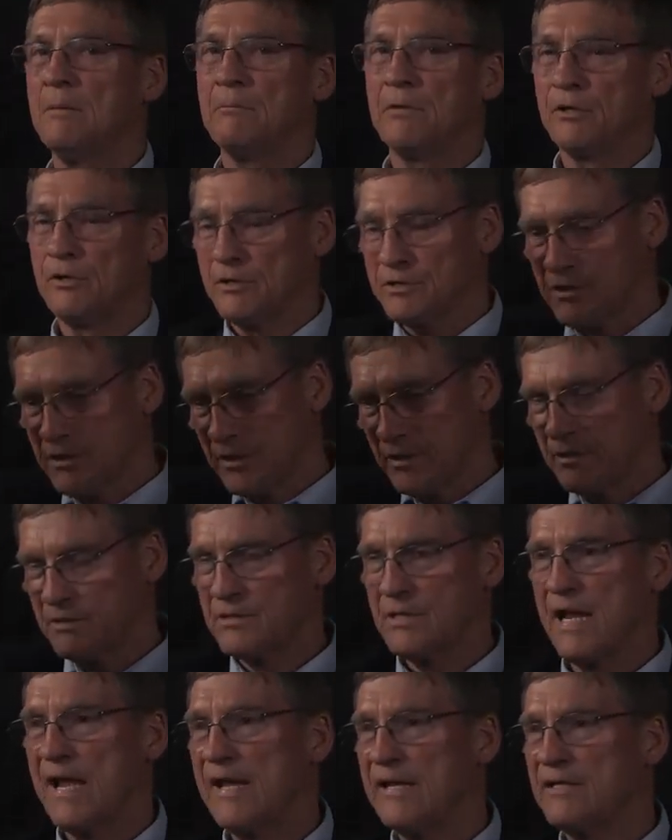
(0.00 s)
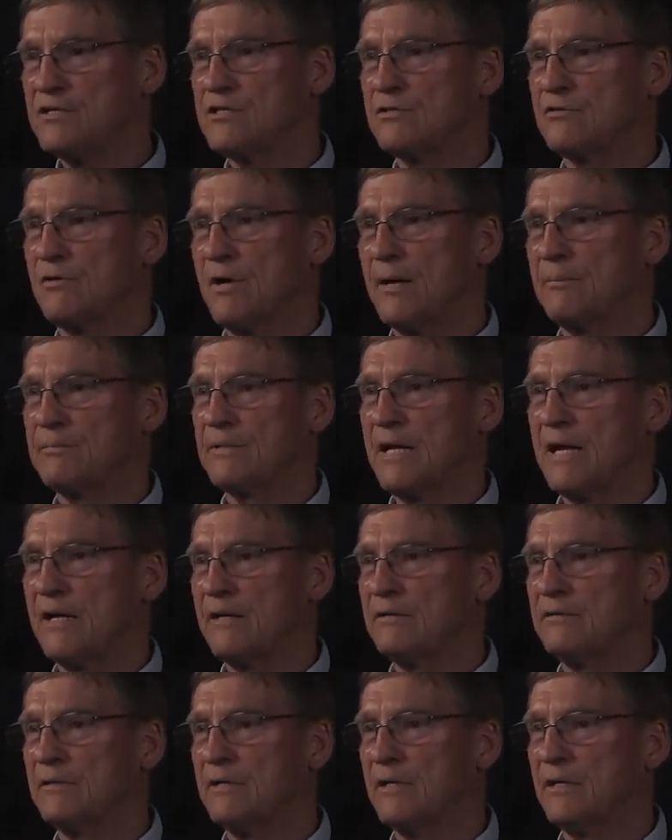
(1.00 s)
because these ants dropped
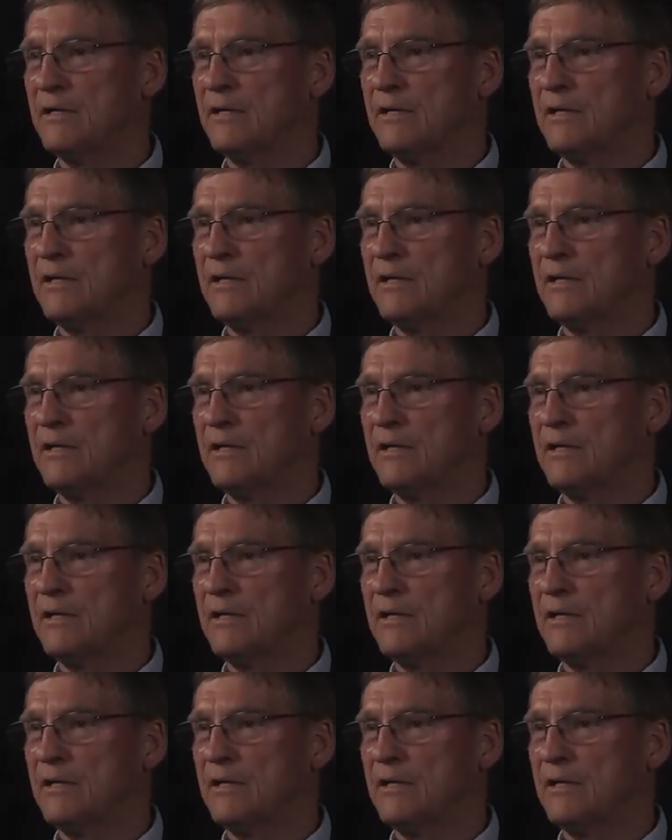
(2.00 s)
down,